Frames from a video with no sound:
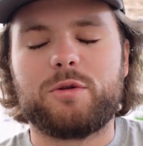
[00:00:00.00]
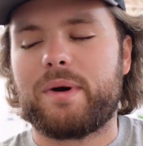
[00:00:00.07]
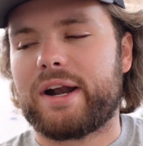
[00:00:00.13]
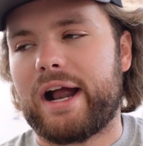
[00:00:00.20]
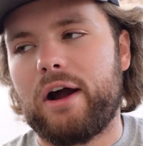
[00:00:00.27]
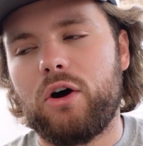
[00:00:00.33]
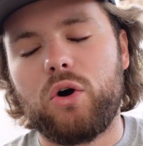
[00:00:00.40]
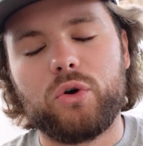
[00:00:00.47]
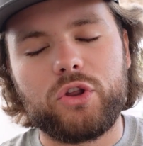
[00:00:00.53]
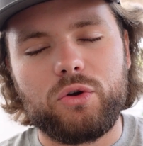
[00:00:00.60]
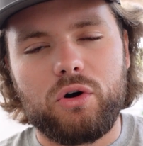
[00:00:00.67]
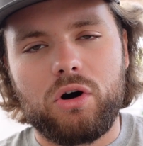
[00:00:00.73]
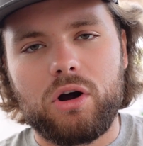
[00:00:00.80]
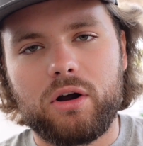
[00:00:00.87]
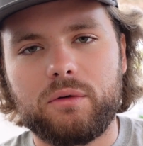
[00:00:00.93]
No matter how old
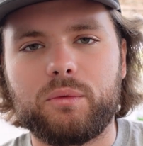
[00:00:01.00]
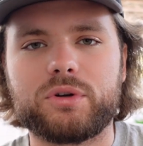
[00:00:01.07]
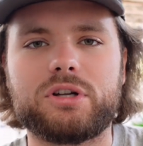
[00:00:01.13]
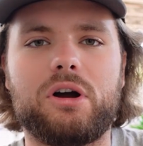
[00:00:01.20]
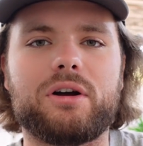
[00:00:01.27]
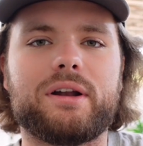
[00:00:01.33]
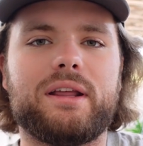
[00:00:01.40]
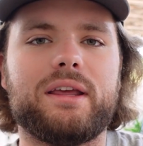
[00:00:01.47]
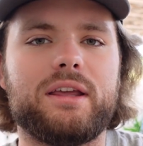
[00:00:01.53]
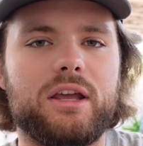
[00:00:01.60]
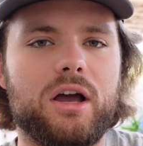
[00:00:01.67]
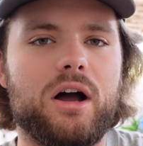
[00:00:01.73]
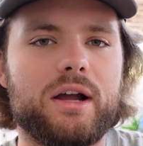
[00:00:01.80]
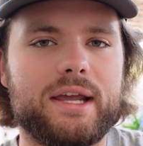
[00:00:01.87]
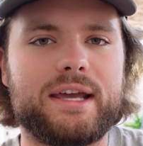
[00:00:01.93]
you are, we're targeting
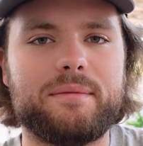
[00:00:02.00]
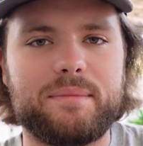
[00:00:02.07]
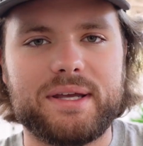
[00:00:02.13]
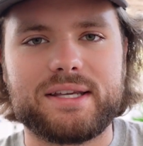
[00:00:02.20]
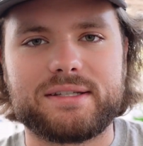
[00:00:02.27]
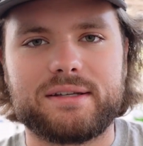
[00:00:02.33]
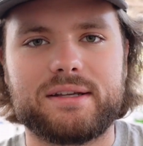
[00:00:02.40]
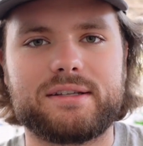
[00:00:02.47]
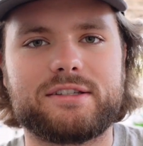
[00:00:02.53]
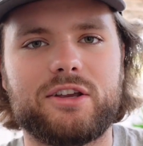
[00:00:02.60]
young in business.